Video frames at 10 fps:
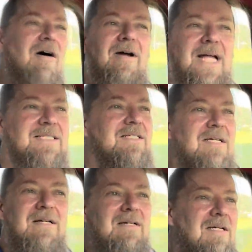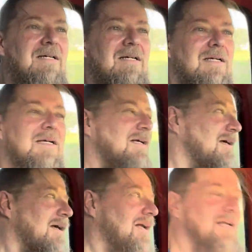It's
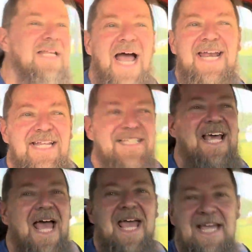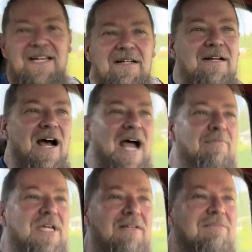night and day. I mean,